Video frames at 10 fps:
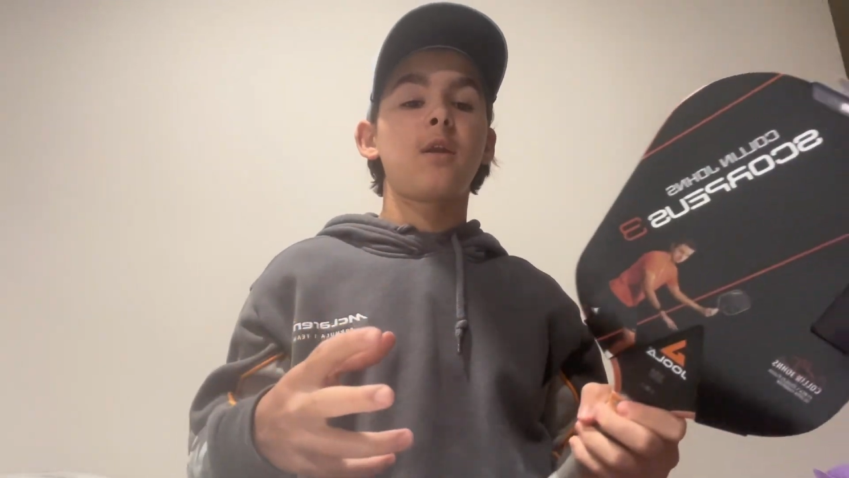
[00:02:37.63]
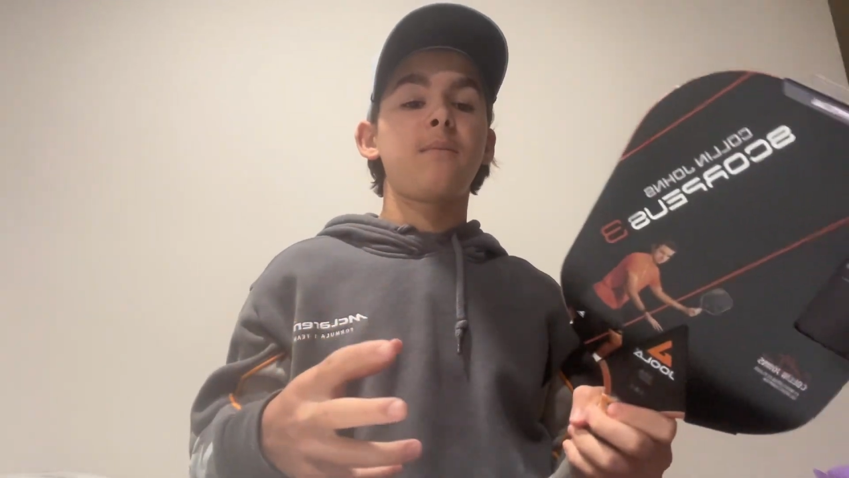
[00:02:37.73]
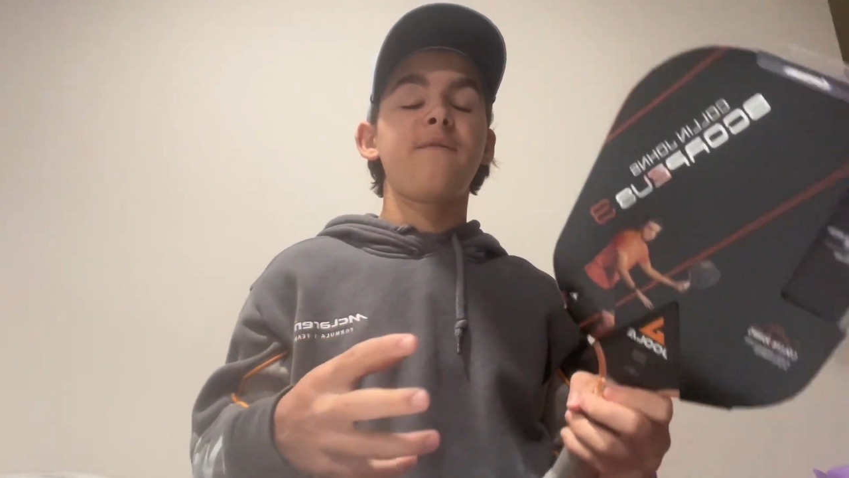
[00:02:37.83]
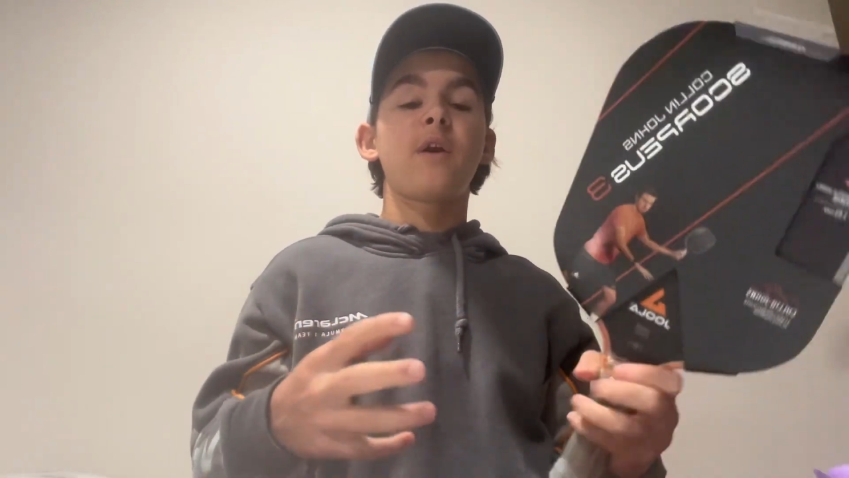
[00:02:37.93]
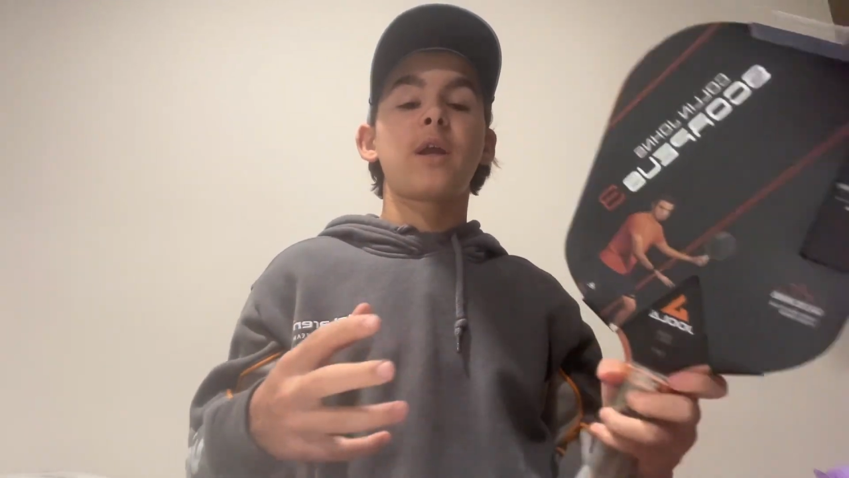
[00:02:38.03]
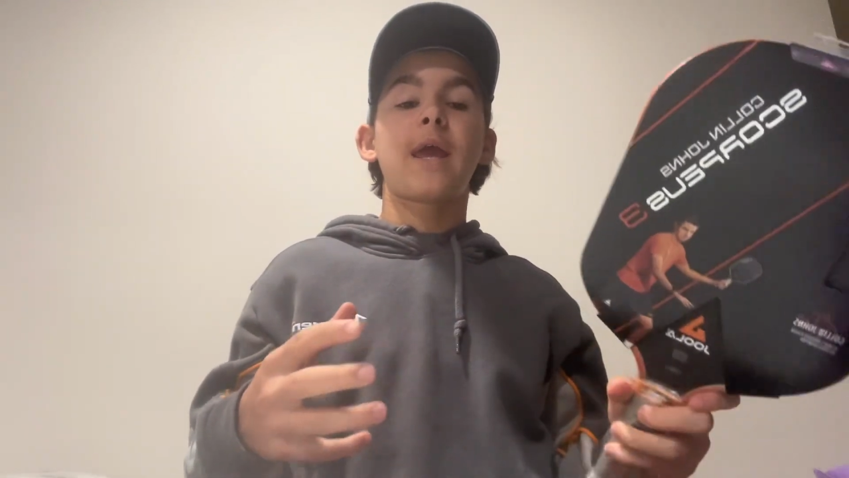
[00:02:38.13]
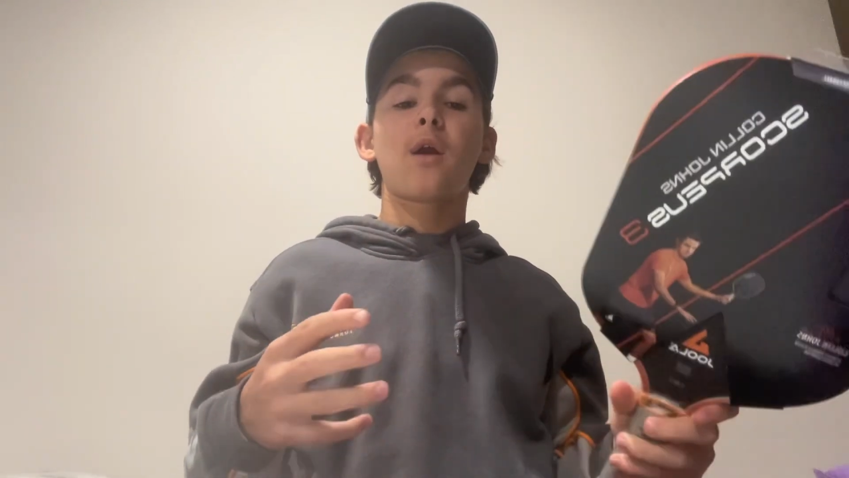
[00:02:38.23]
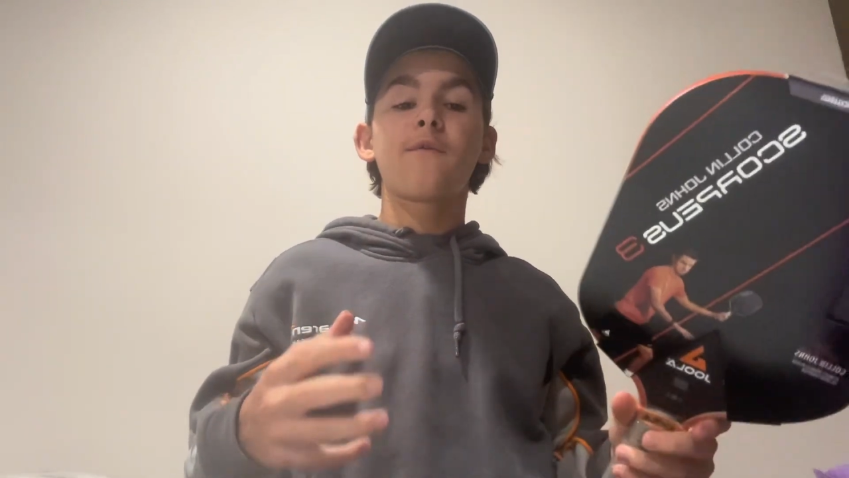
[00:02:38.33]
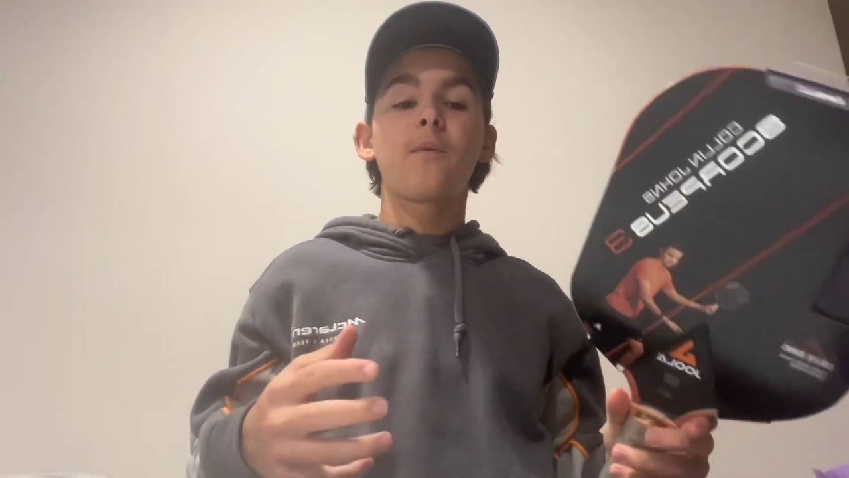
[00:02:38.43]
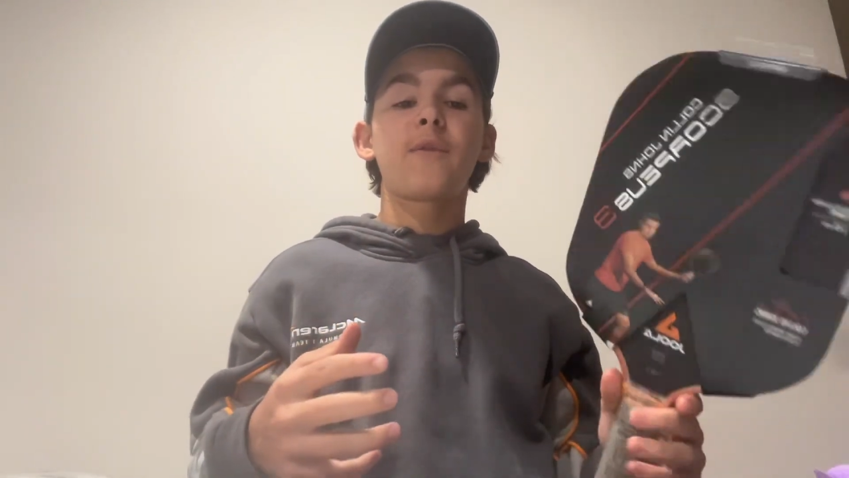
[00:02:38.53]
and be very
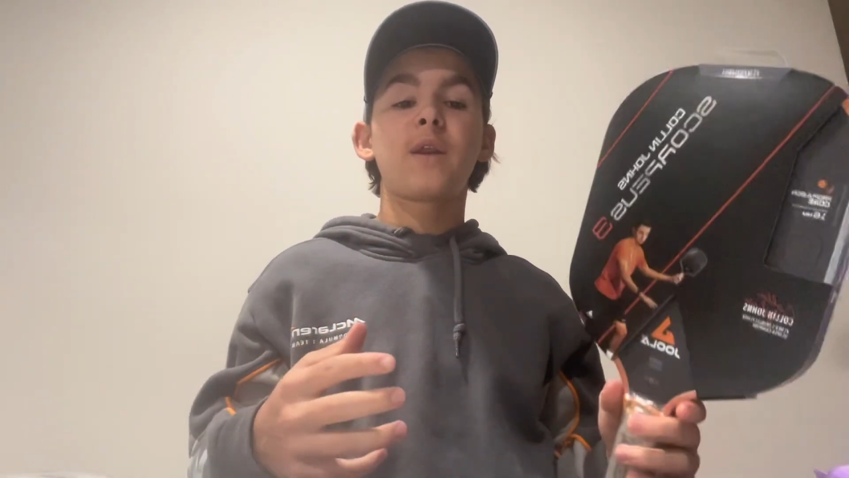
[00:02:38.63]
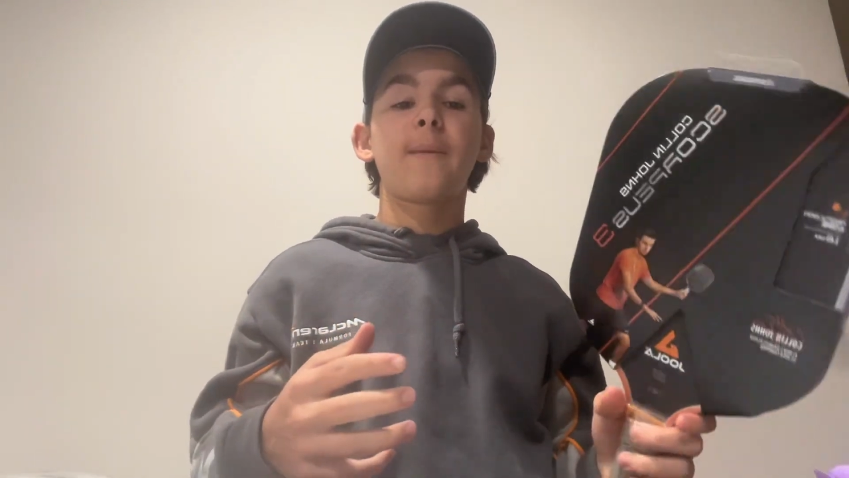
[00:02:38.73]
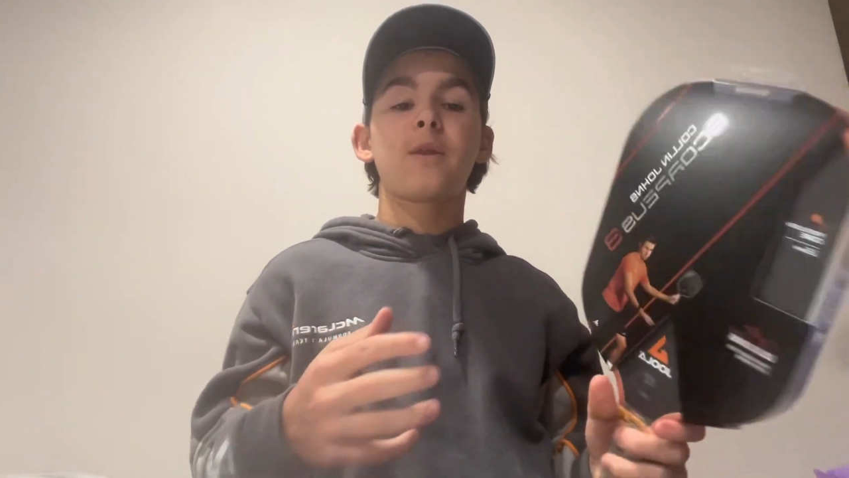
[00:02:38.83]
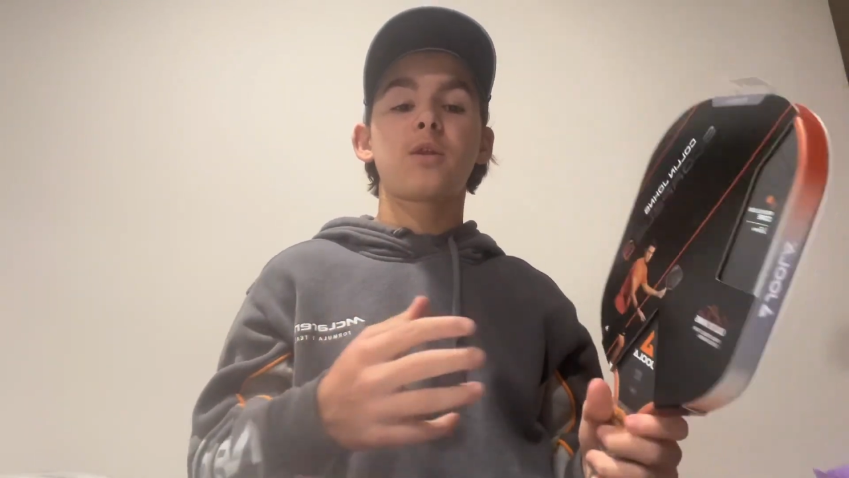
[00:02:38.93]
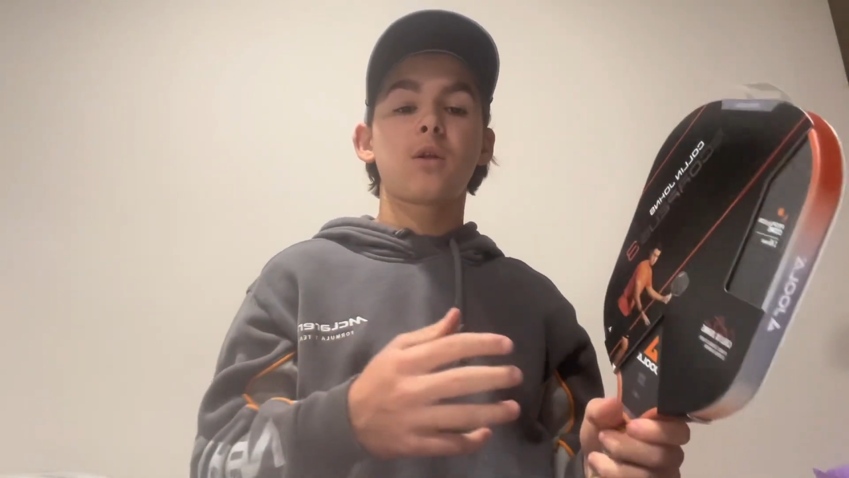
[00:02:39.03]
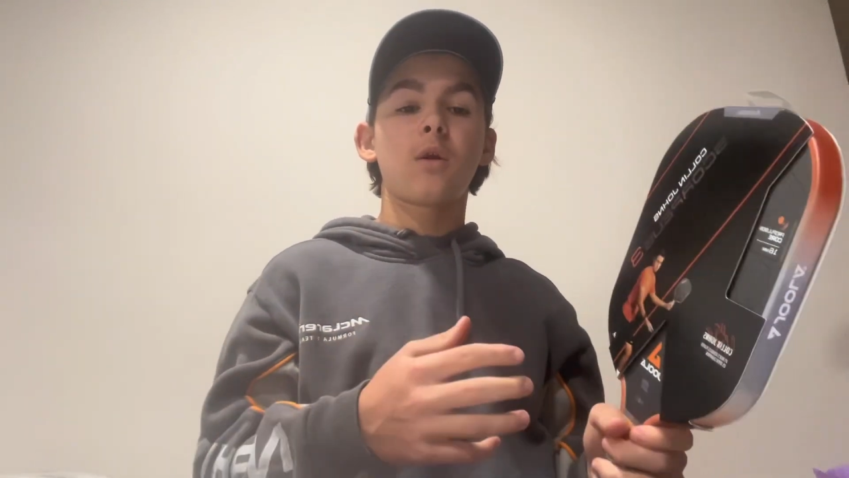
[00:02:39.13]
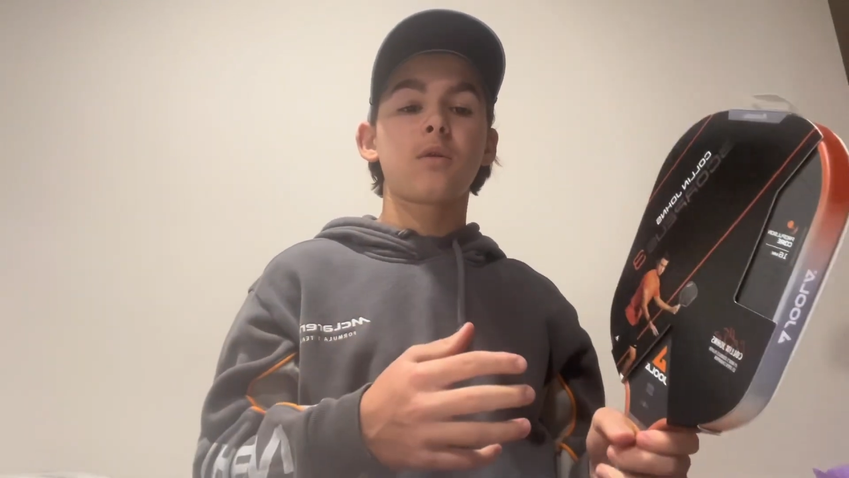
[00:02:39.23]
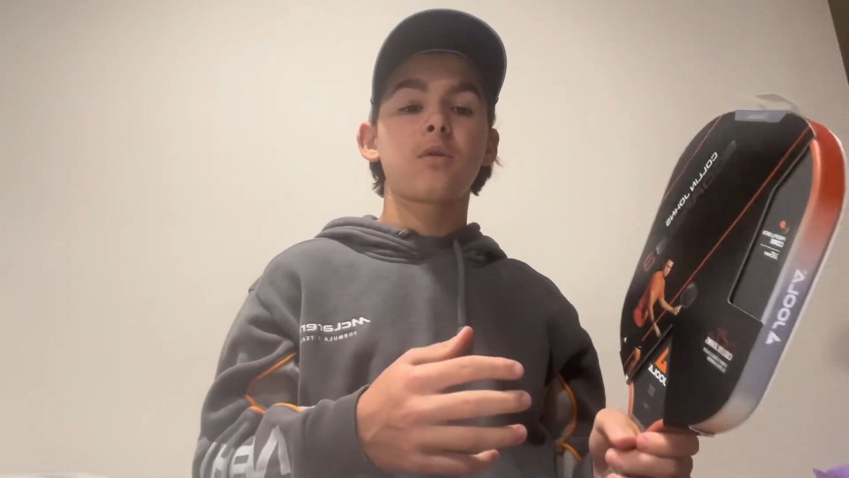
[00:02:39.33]
careful with it at the start,